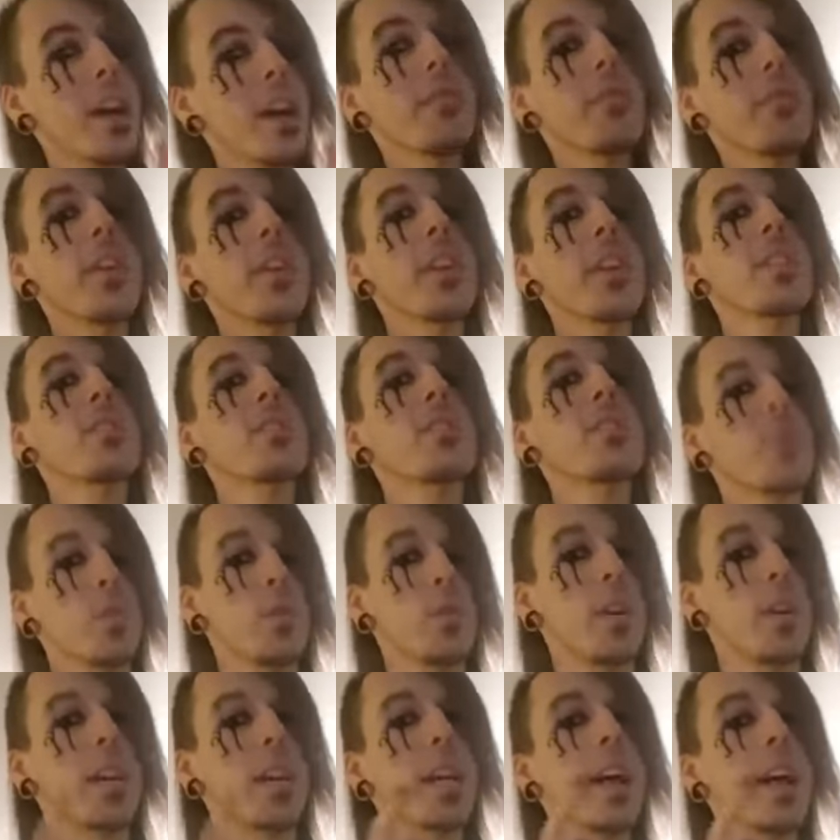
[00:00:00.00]
a phase if you
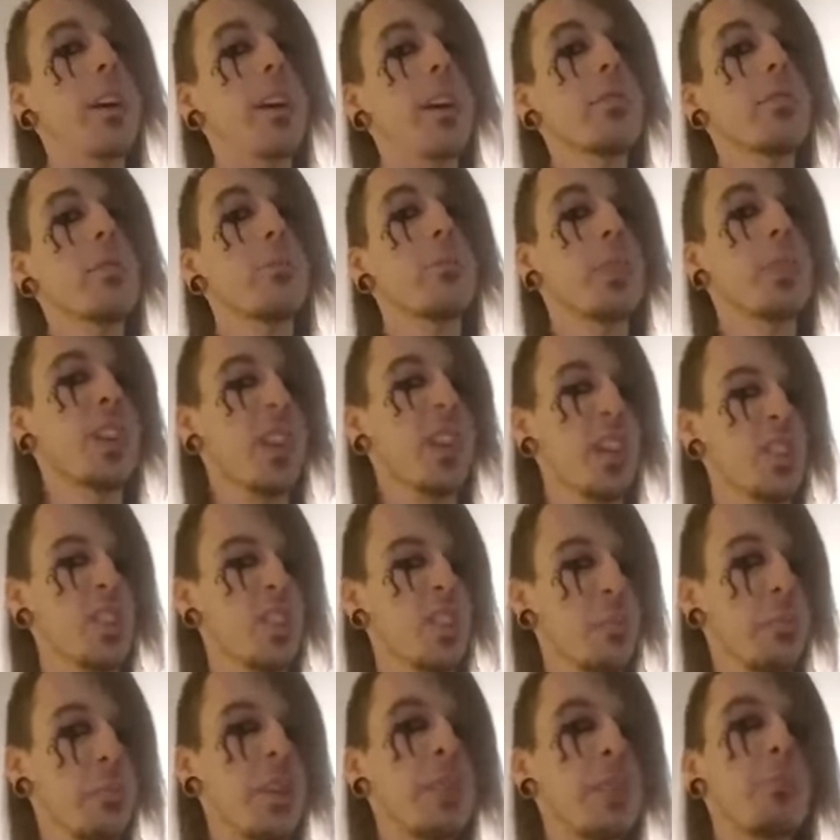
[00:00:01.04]
get out of it because
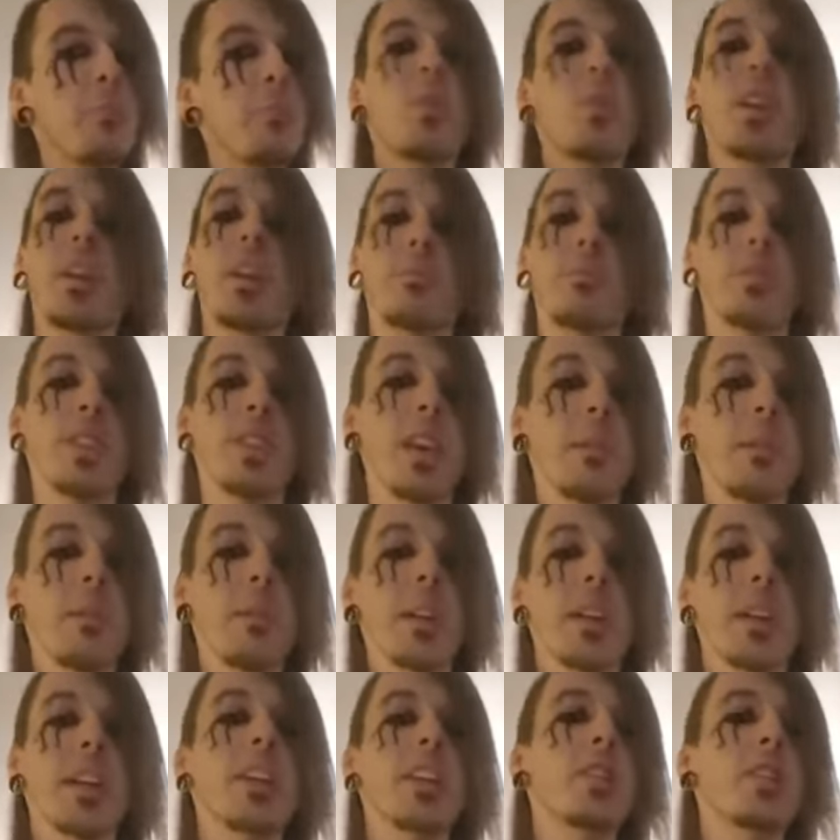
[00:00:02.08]
the people kept slamming
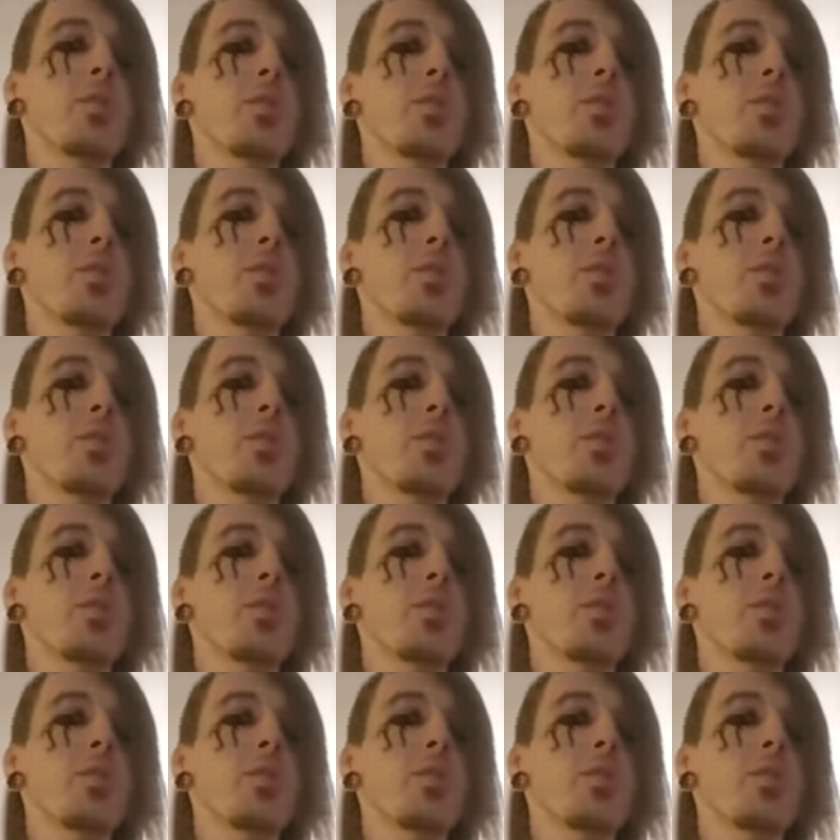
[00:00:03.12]
it in,